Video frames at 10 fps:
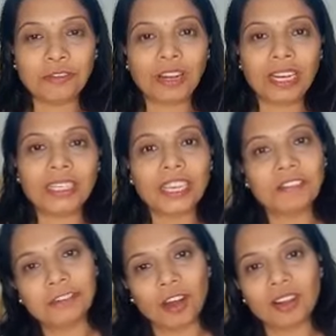for it.
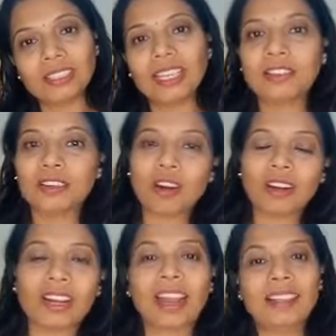If not, then raw
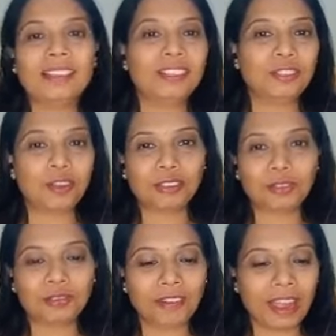rice is
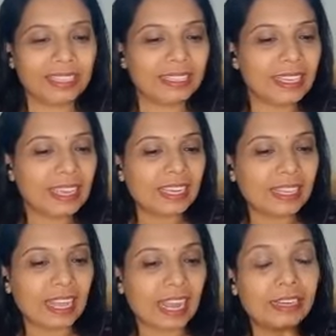also fine.
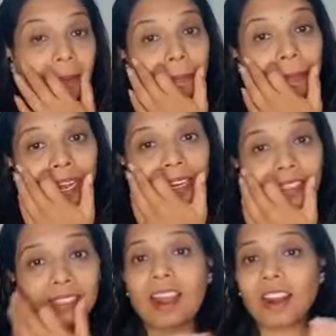Then
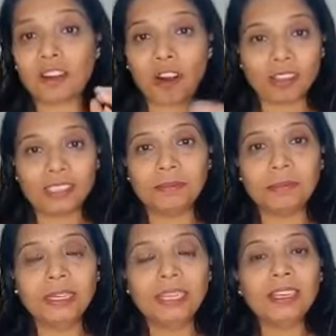millets are
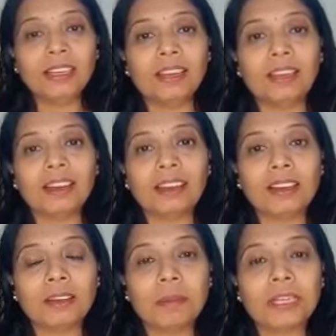awesome,
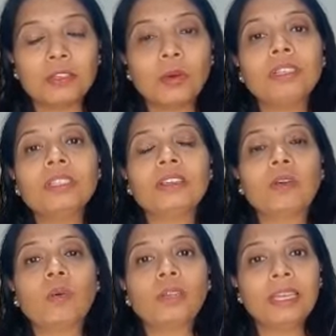but don't
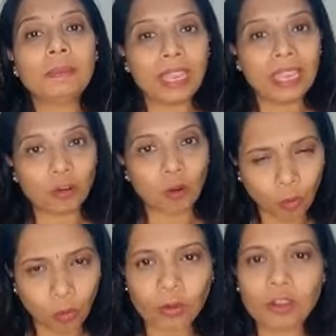only make
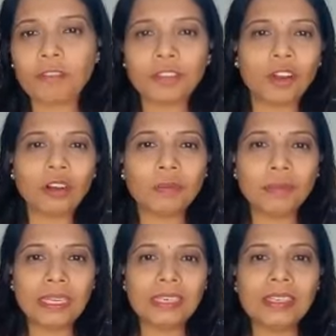whole of your
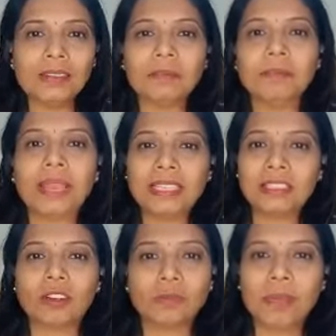meal
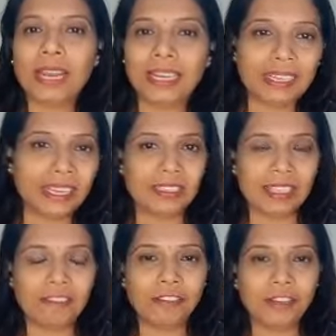based on millet
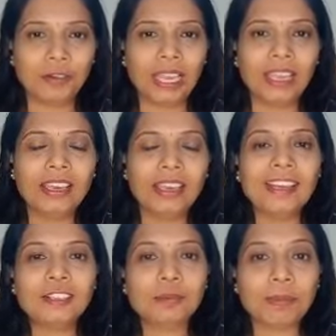itself. Okay,
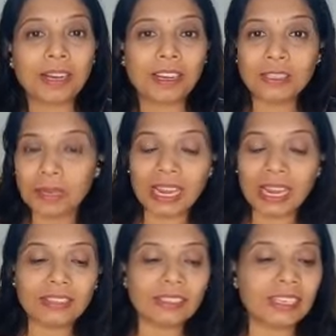so pearl
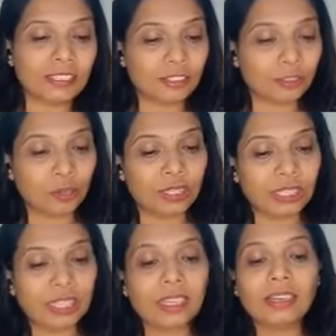millet is good.
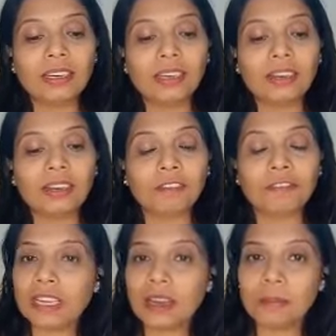
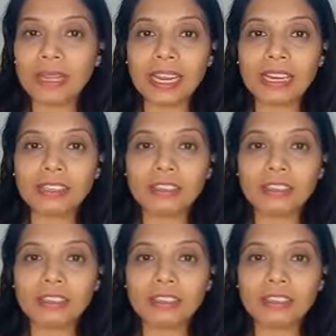Finger millet,